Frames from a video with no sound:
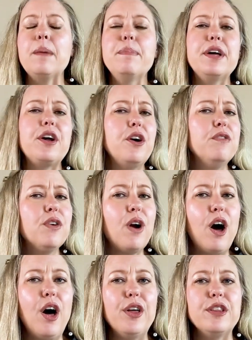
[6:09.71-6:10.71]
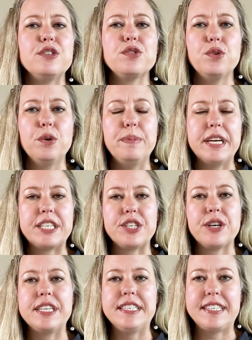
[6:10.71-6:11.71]
But overall, the school
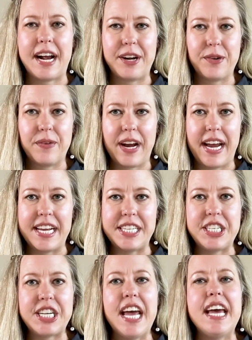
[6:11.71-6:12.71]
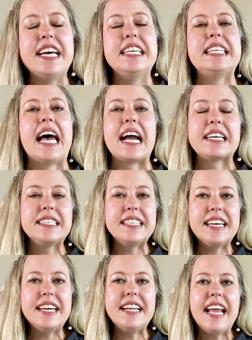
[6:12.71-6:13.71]
picture in Steiner Ranch is
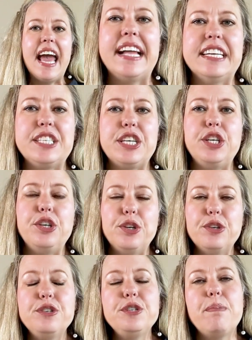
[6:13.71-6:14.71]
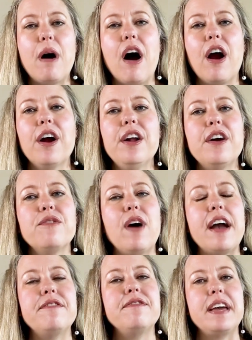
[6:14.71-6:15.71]
excellent, and it's a huge part of
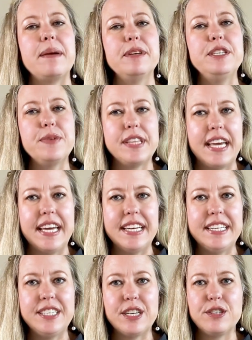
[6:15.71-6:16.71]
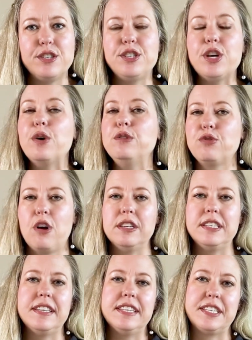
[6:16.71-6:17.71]
why families with kids are so drawn
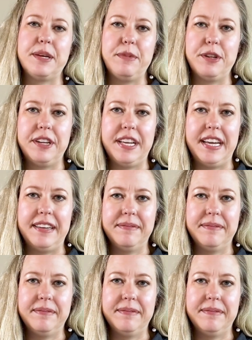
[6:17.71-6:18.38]
to this community.